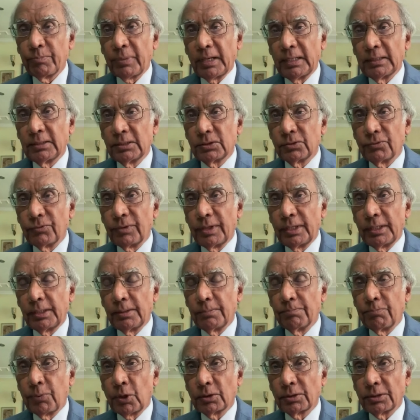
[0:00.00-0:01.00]
by this very
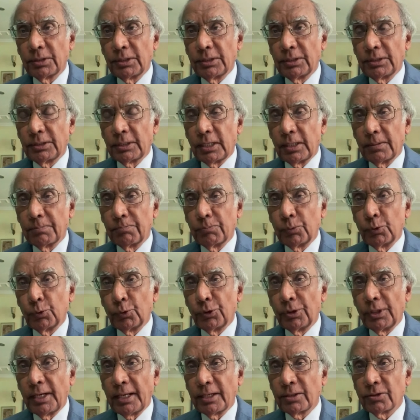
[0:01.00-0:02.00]
important
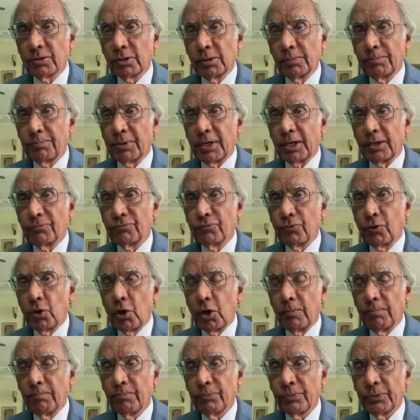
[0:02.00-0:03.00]
plurilateral
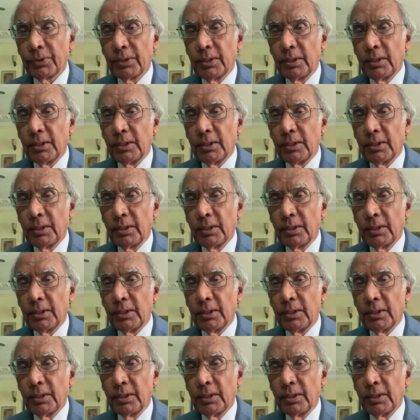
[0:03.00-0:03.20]
platform.